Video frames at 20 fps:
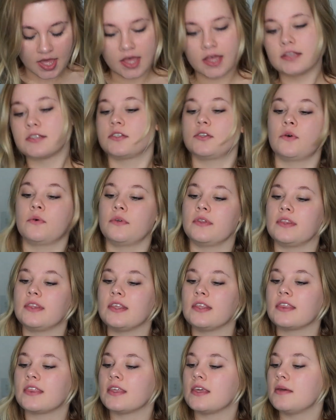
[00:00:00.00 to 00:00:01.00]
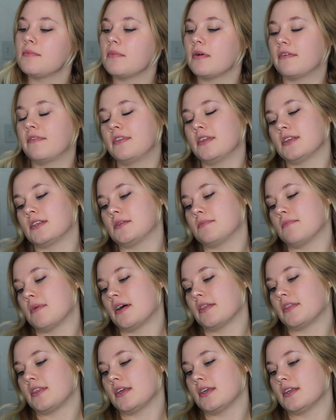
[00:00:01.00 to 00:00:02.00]
So the theme of this
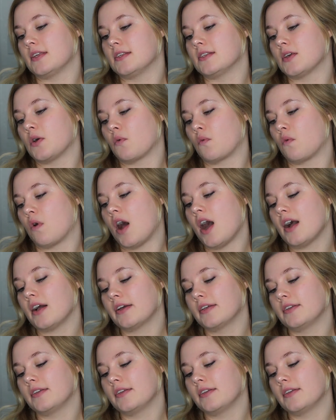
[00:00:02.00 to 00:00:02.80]
month is Rock